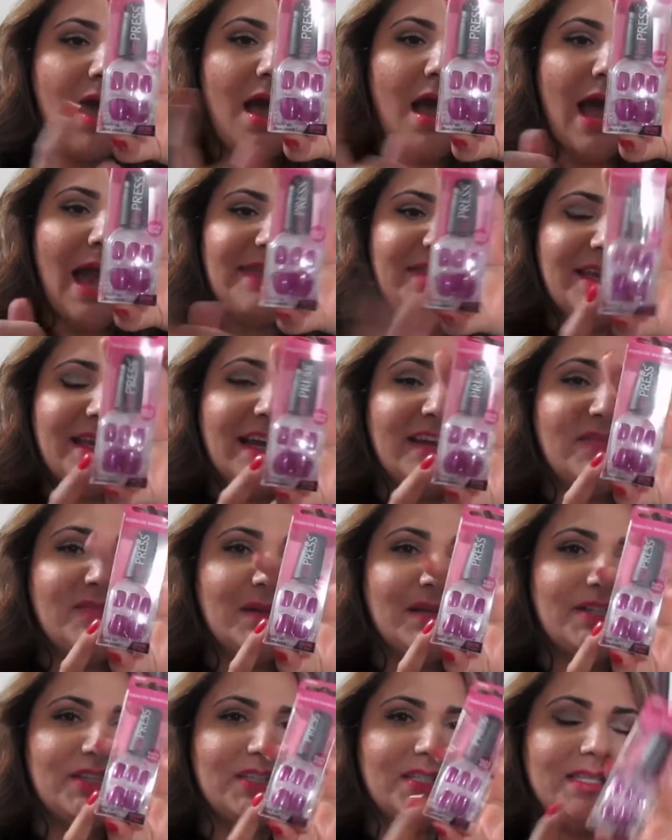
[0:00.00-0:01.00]
I think I've
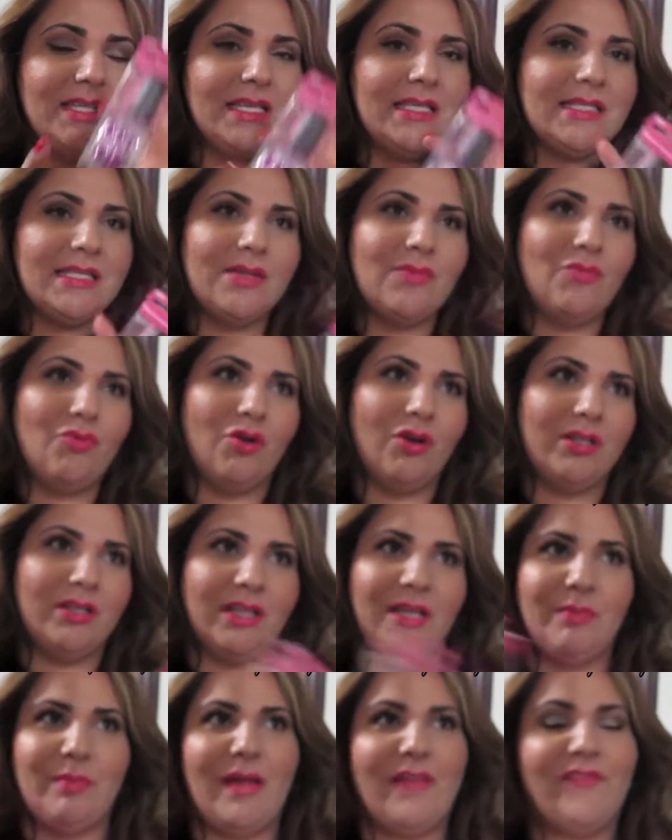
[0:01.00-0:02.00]
mentioned these in one of
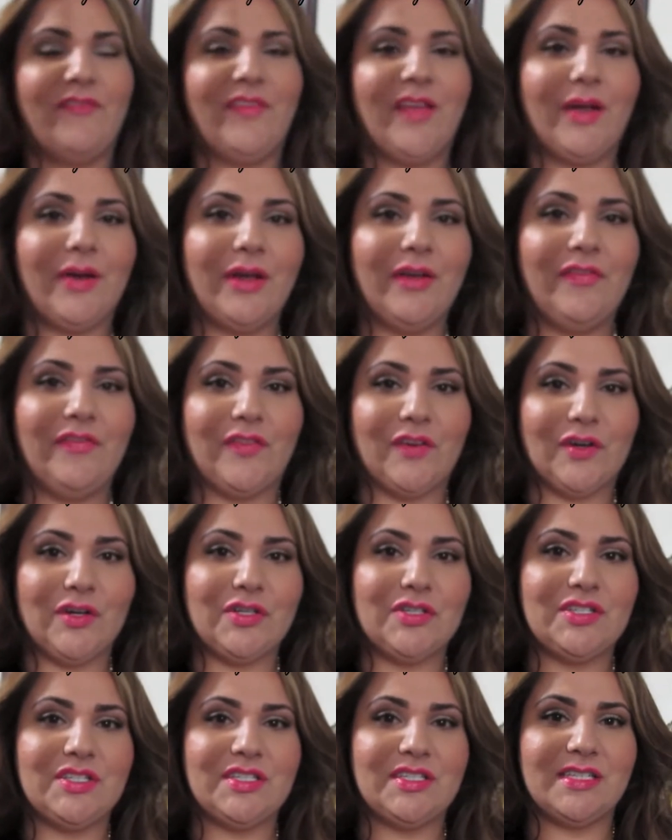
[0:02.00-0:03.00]
like my very
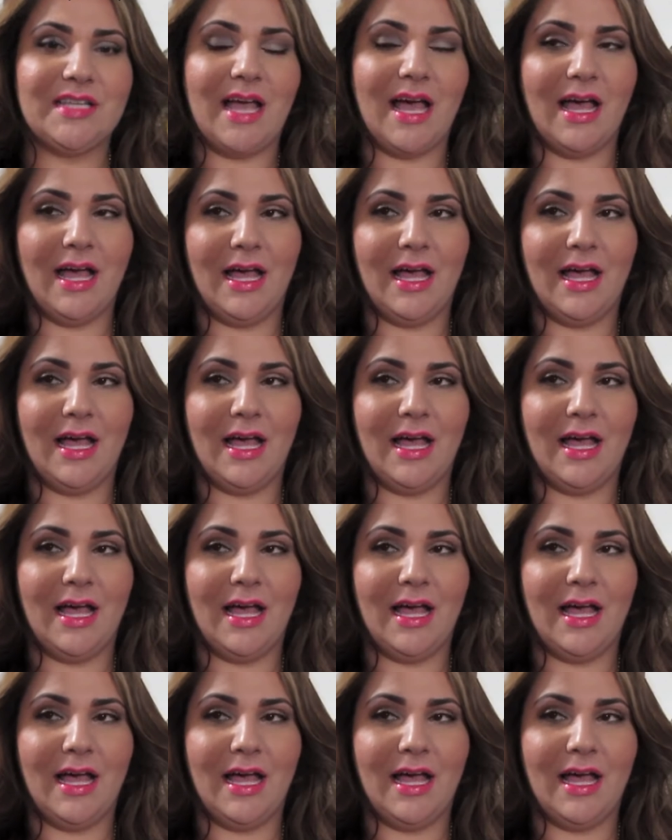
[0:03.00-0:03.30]
first